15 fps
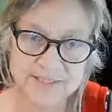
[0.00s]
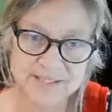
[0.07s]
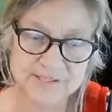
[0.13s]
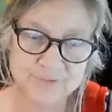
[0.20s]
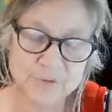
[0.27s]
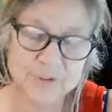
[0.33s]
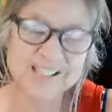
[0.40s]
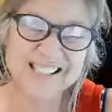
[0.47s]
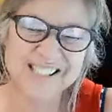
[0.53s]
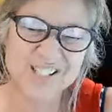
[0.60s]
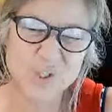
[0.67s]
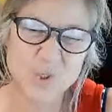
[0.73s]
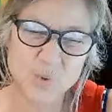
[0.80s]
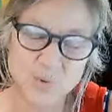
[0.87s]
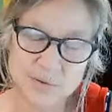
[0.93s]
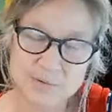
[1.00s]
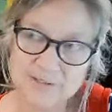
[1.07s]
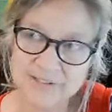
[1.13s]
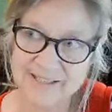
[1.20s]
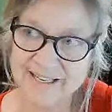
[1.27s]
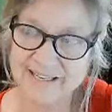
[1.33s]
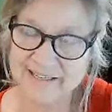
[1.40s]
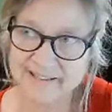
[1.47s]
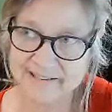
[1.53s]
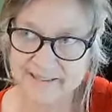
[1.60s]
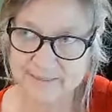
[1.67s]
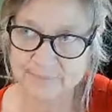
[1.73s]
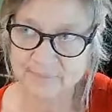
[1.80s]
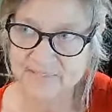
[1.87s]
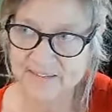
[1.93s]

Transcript: and stuff, which is cool. I like that.